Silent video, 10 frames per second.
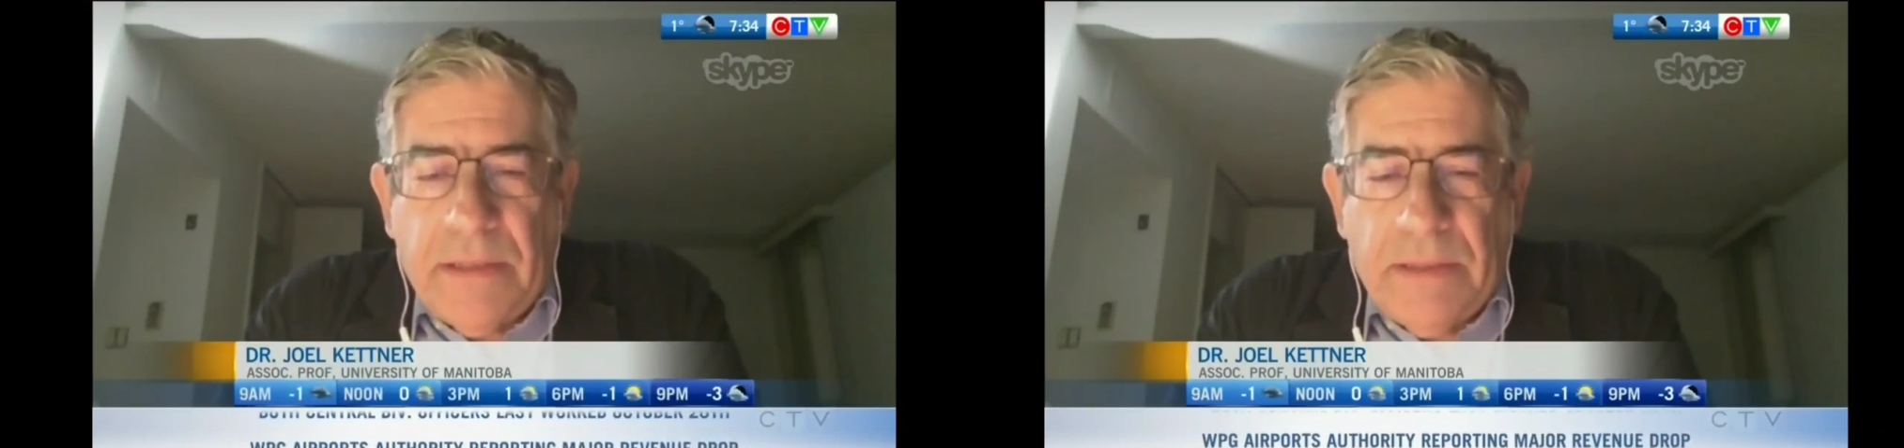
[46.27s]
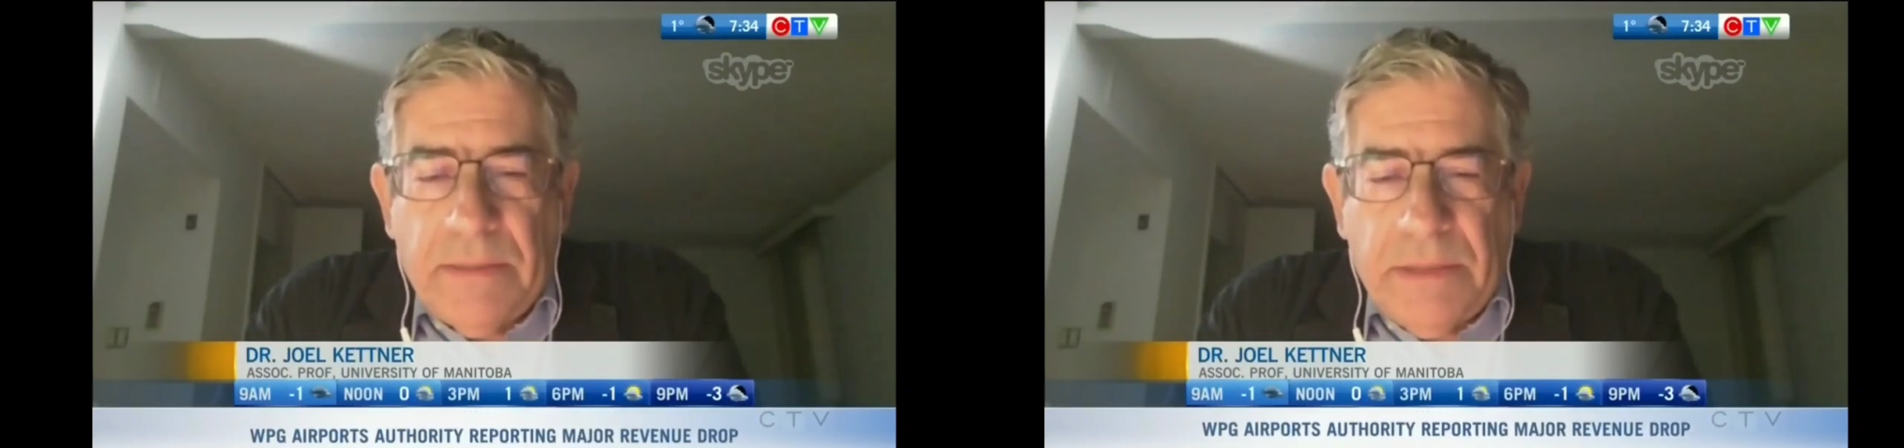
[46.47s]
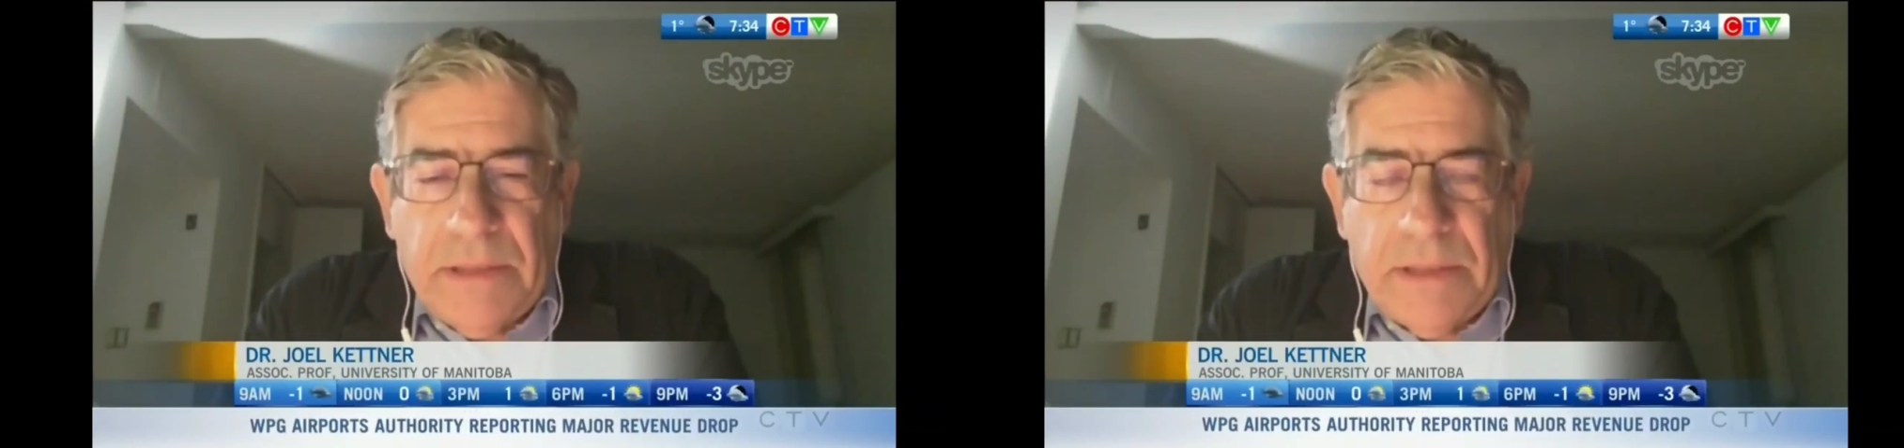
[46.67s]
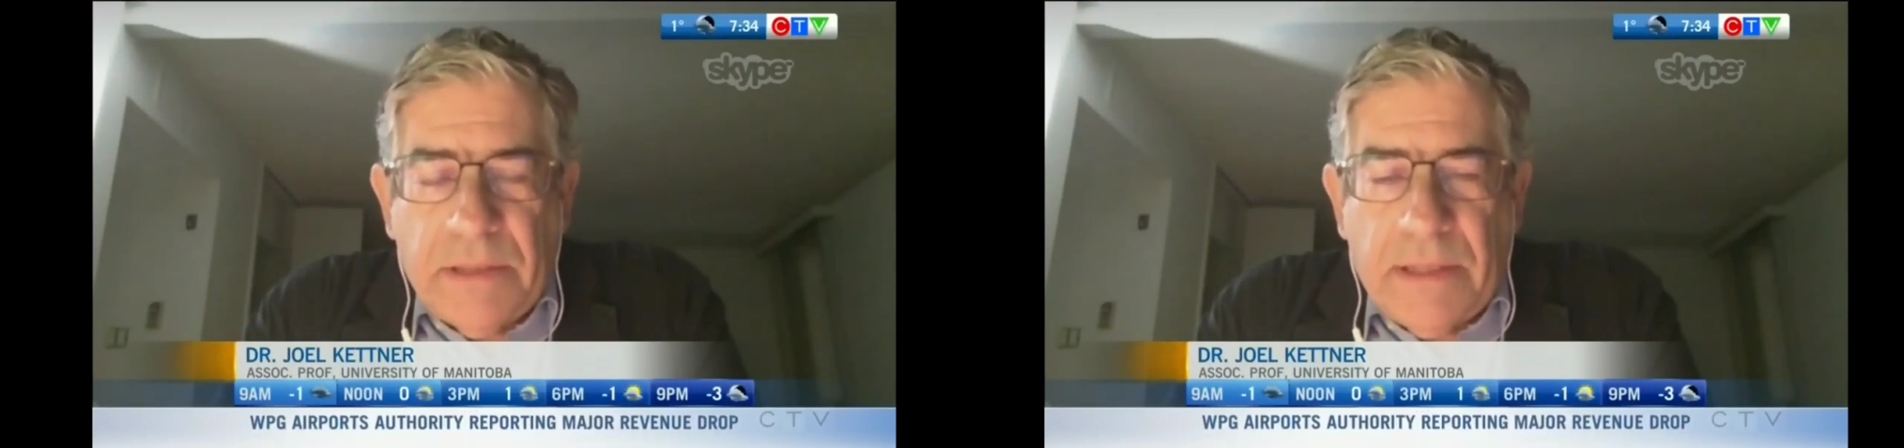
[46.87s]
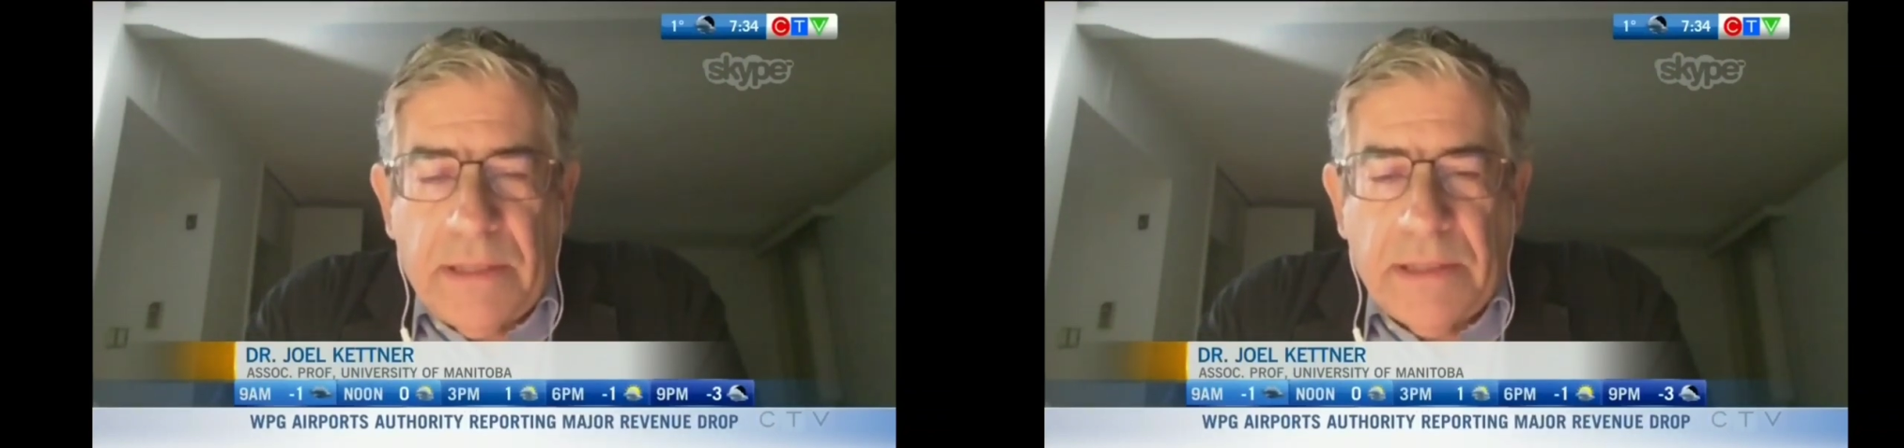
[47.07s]
It meets the
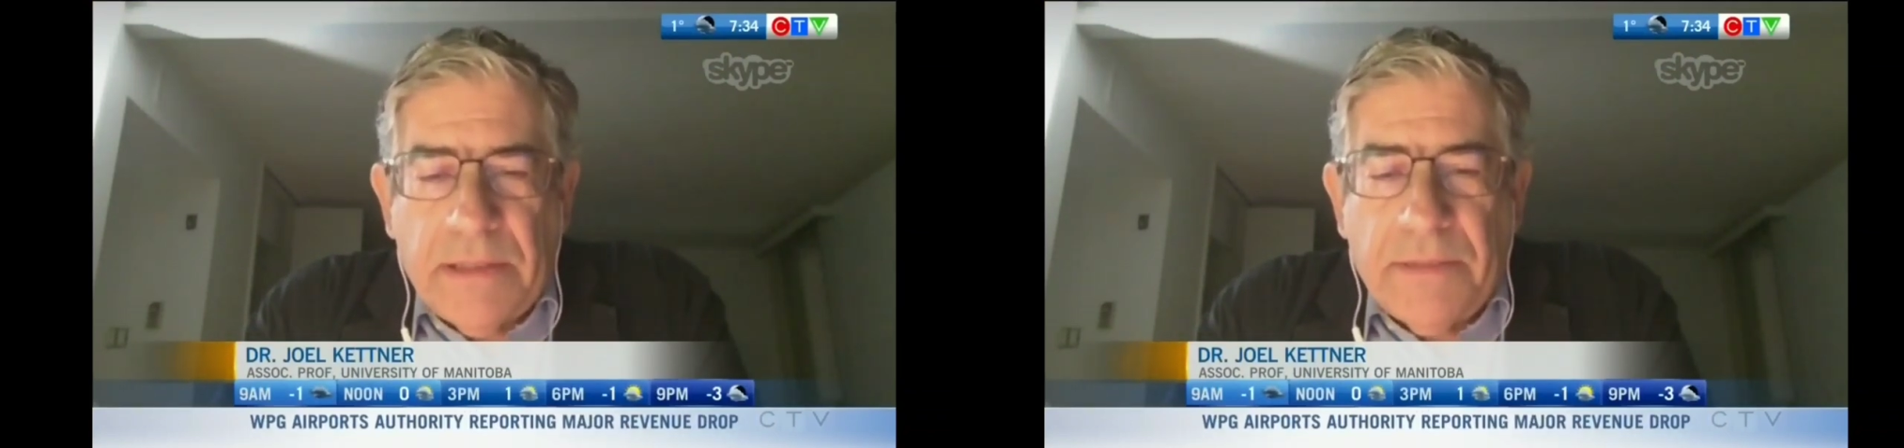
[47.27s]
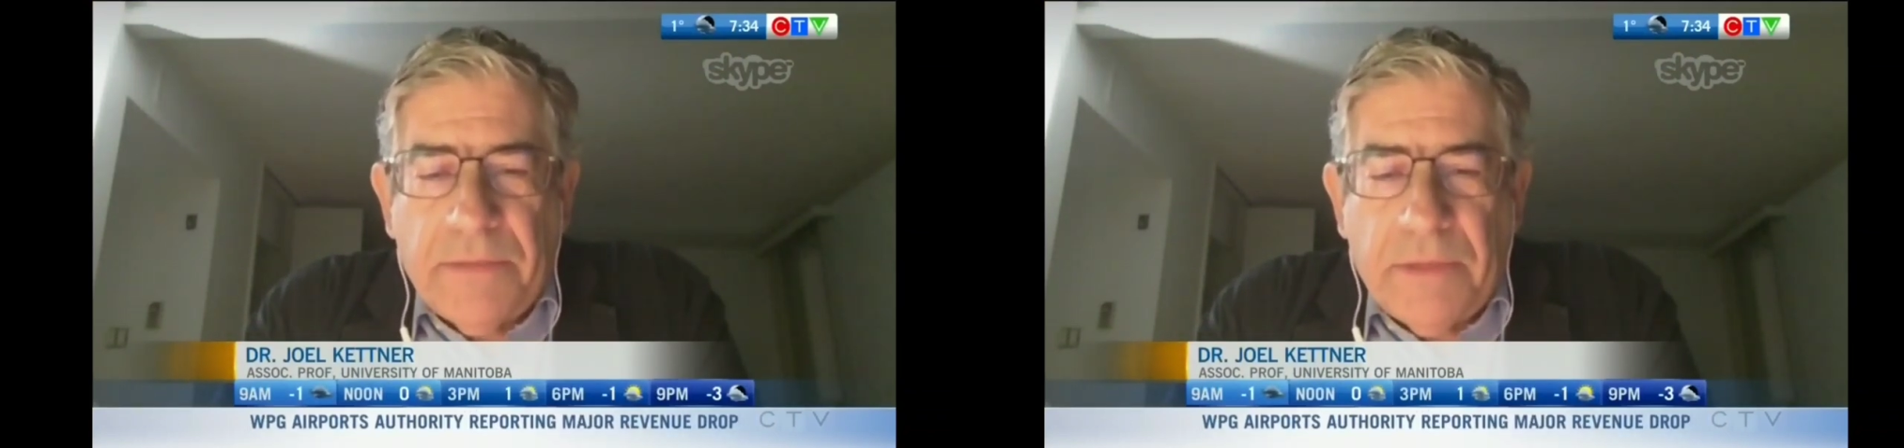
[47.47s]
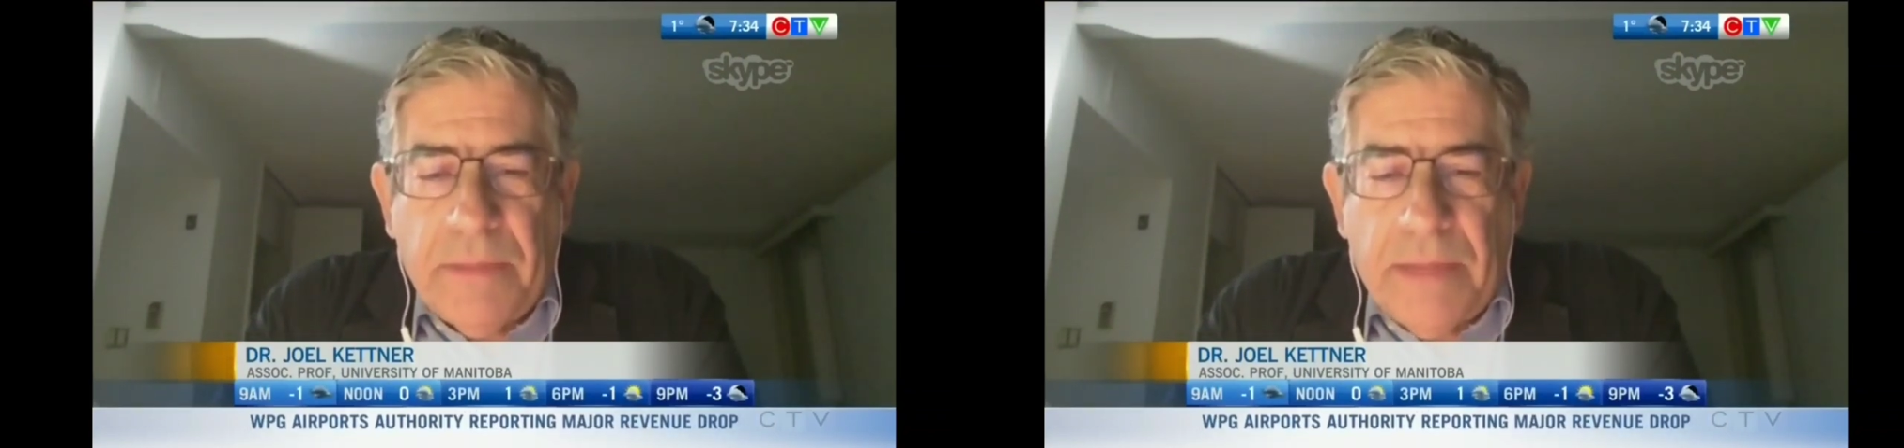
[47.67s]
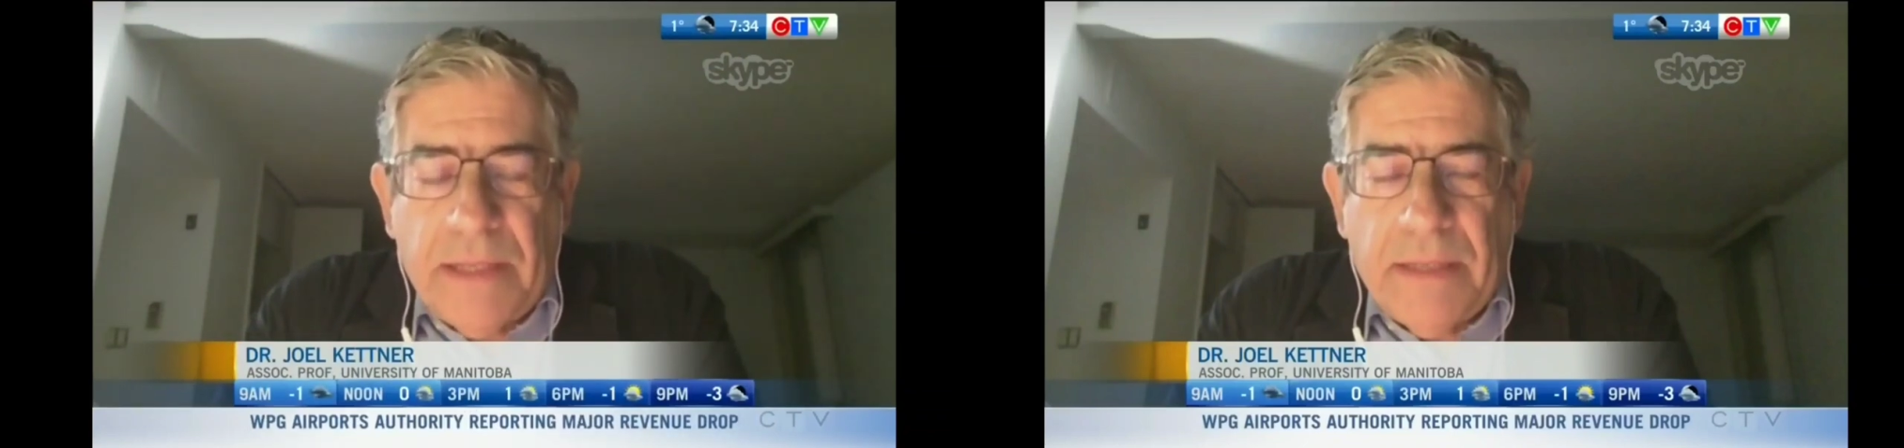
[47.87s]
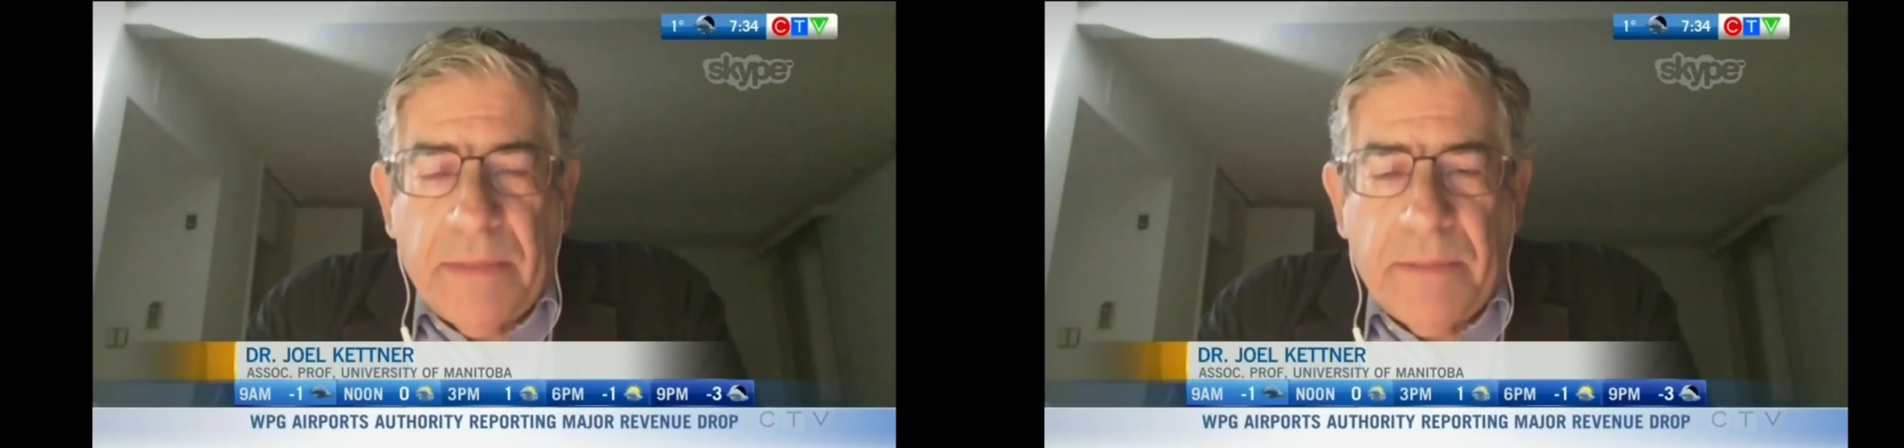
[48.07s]
criteria for a
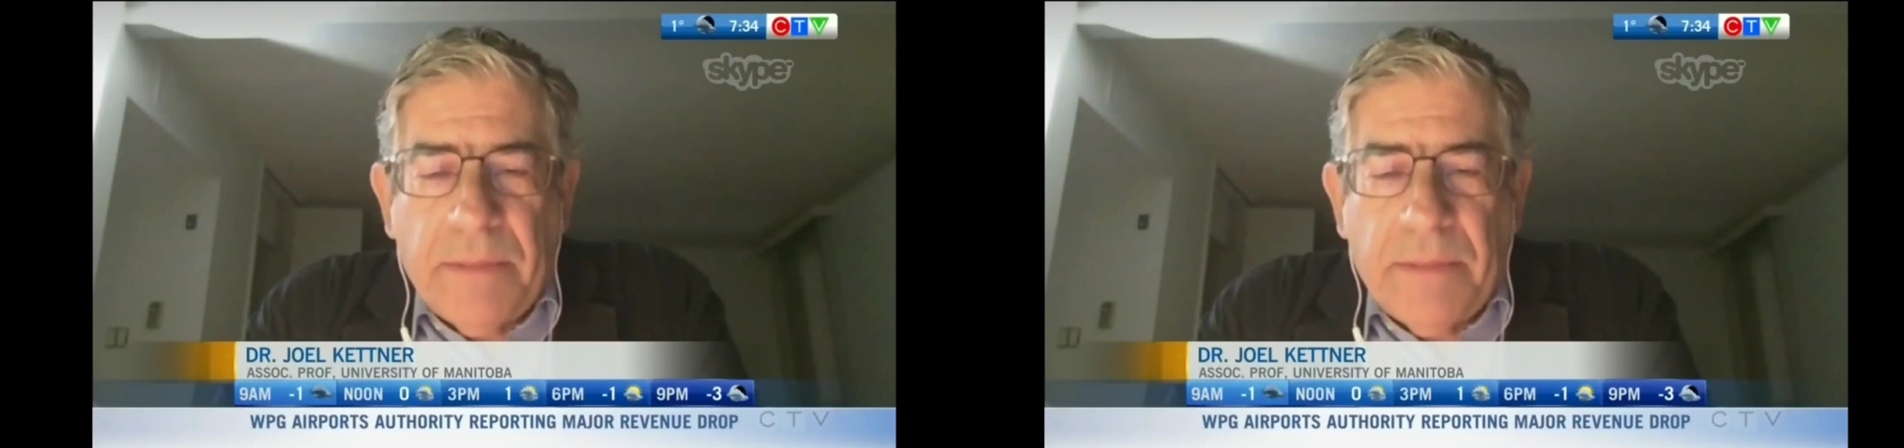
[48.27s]
pandemic,